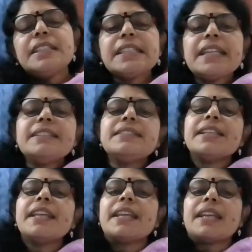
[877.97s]
See, let's
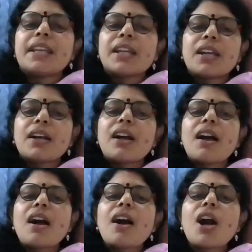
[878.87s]
see
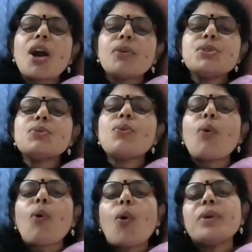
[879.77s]
how
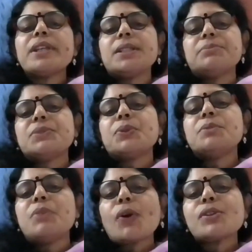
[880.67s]
to overcome
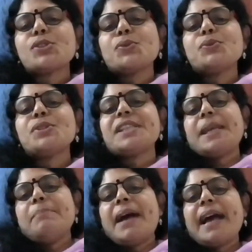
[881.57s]
roadblocks to
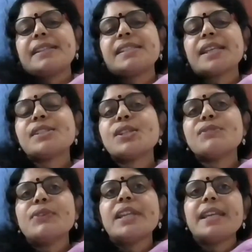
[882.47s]
stay back
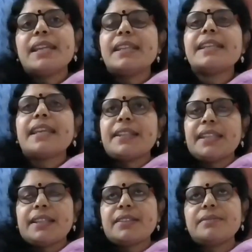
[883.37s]
successfully in
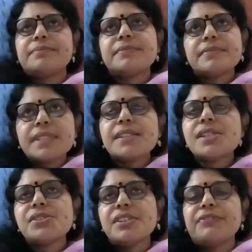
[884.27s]
career. That
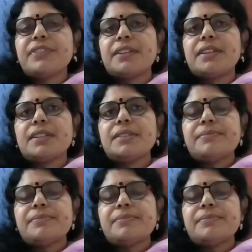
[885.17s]
is different.